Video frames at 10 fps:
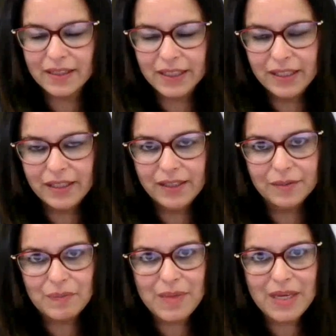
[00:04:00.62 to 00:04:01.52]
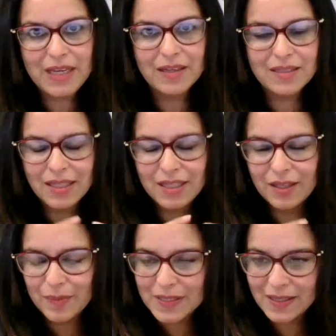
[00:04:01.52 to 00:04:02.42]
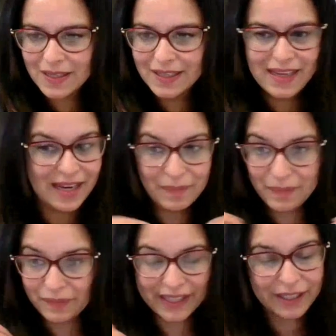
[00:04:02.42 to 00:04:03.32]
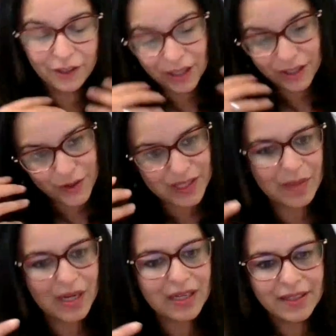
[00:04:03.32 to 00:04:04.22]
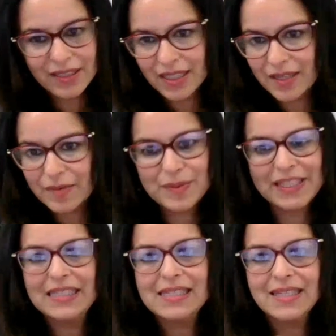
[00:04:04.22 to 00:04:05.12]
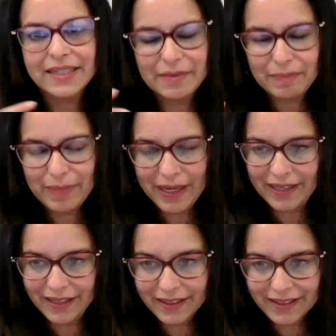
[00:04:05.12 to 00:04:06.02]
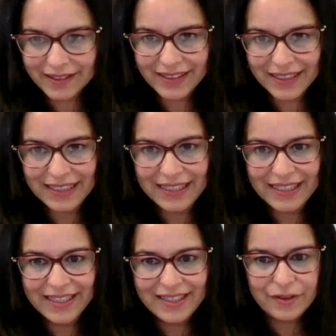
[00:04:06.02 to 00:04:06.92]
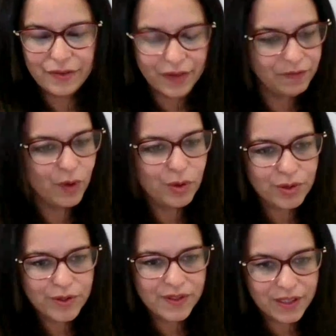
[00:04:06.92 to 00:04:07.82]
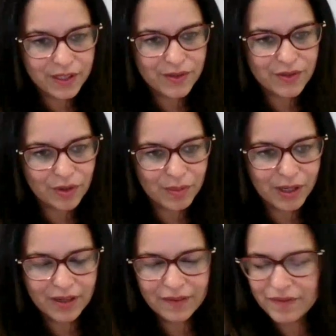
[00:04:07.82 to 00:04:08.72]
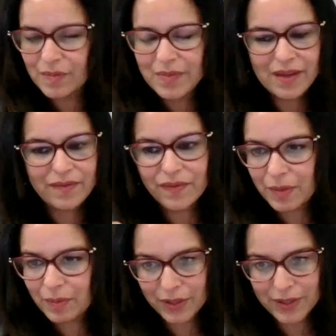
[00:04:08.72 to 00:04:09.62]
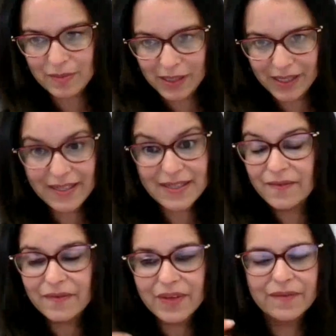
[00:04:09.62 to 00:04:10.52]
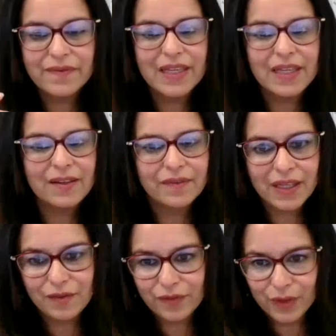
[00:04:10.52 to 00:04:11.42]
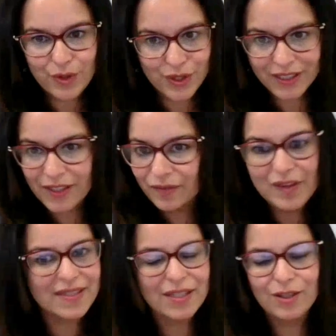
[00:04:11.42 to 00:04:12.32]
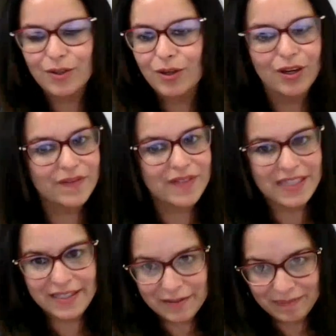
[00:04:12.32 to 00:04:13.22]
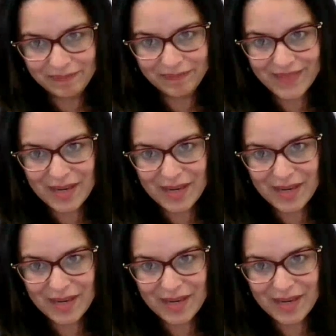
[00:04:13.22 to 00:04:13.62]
really made our teams, and frankly, not just the marketing teams, but the entire bank, refocus on the consumer from every possible lens. And we are very, very fortunate that we are sitting on a lot of data